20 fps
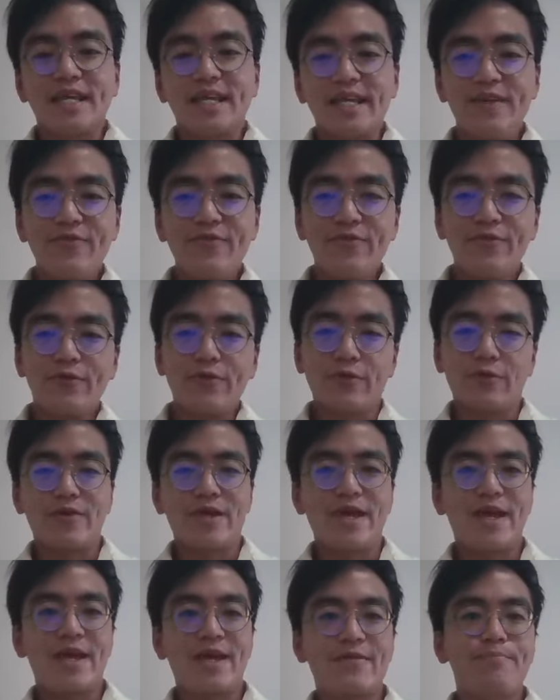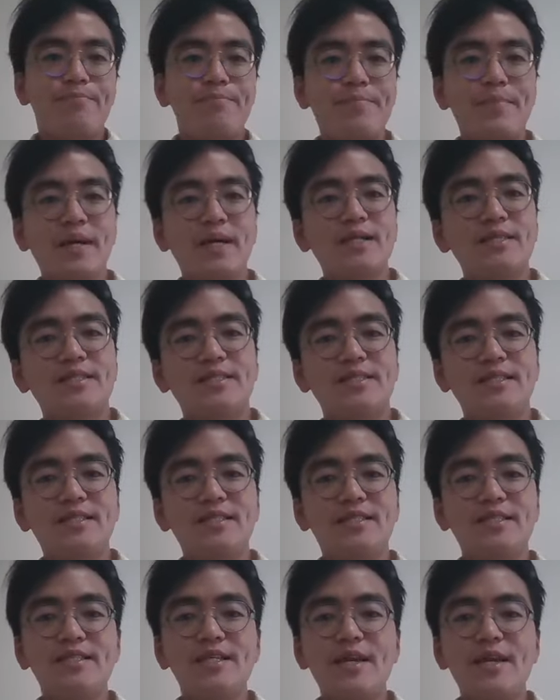
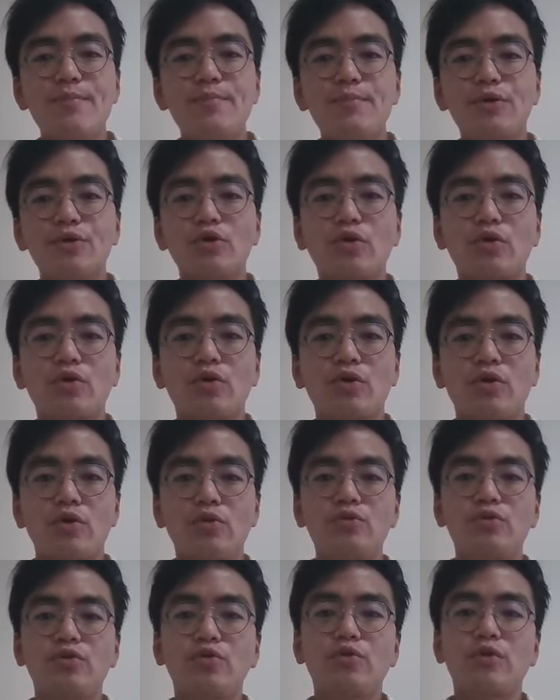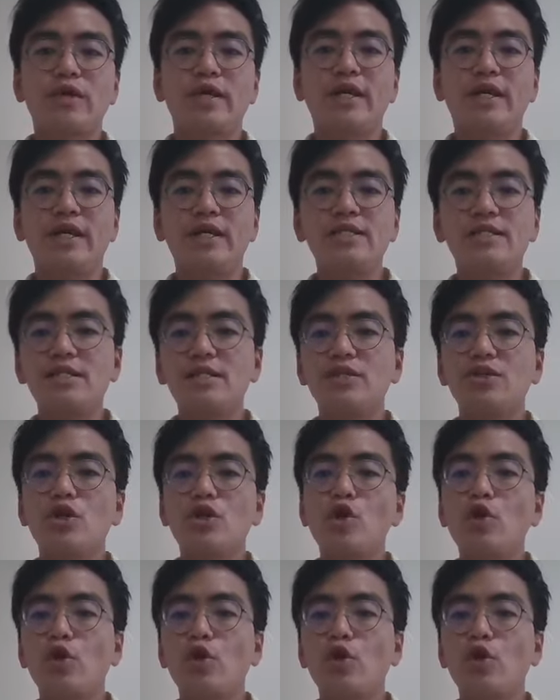info@balancetcm.co.nz